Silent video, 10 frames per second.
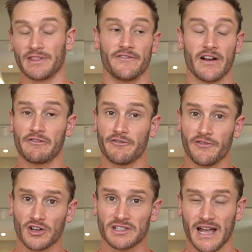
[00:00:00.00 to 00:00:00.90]
but the very
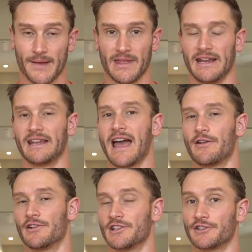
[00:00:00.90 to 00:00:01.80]
first time that it
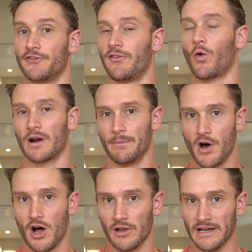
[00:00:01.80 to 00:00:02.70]
encounters this foreign
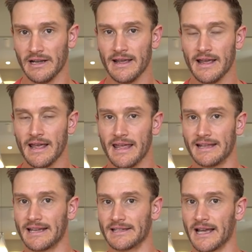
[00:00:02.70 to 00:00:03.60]
pollen,
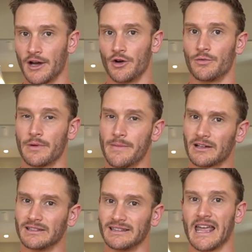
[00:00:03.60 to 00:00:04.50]
it says, uh oh, we
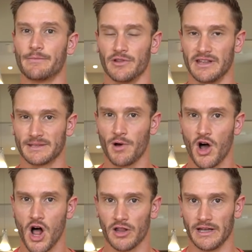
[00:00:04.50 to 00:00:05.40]
better label this
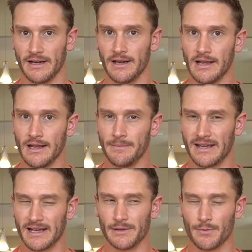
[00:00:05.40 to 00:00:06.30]
pollen
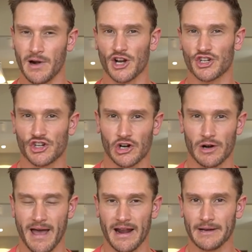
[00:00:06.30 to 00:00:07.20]
because we're not sure
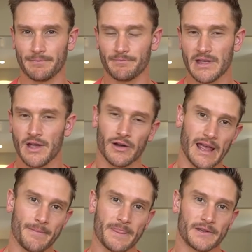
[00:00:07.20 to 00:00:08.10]
about it.
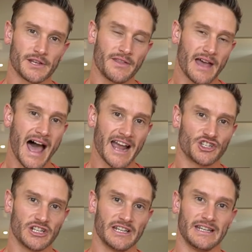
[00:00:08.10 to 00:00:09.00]
Okay, since the
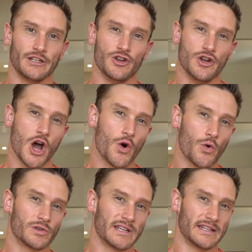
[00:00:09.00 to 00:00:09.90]
IgE
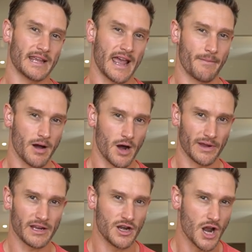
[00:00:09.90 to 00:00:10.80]
knows its MO,
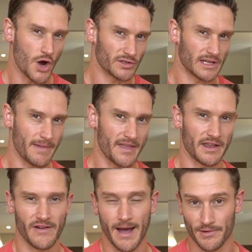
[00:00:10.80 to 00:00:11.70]
it knows the
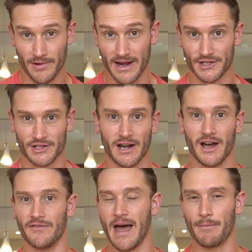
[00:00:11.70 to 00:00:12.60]
method of operation
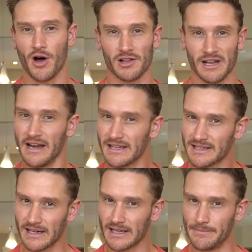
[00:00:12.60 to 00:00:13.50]
of that pollen, and it's
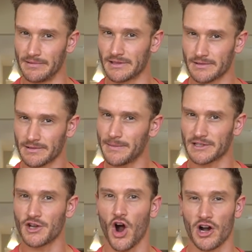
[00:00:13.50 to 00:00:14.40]
gonna keep its, keep
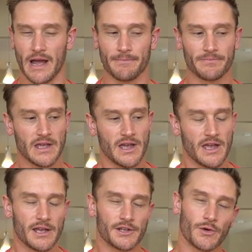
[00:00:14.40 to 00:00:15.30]
its guard up.
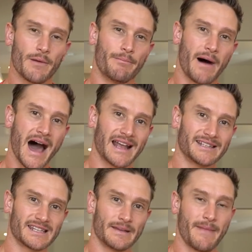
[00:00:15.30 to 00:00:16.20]
So it
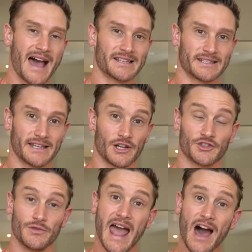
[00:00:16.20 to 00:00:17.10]
binds to the mast cell.
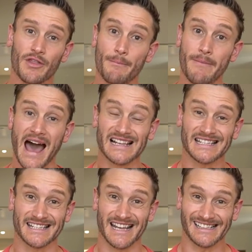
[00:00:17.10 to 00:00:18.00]
So now the
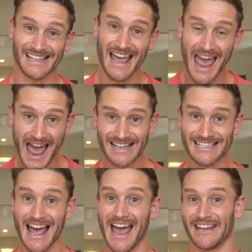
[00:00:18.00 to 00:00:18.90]
mast cell
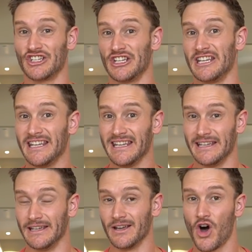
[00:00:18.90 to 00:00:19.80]
has
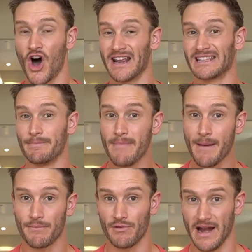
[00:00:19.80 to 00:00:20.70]
IgE on its
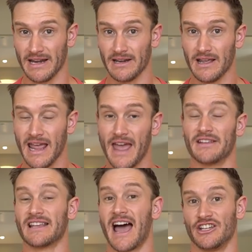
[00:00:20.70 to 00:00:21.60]
membrane, and
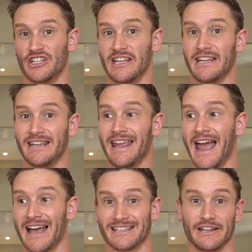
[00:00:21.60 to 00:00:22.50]
this IgE
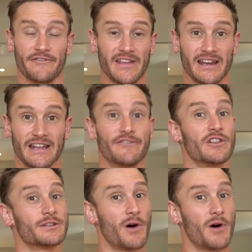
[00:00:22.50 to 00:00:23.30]
has an affinity for this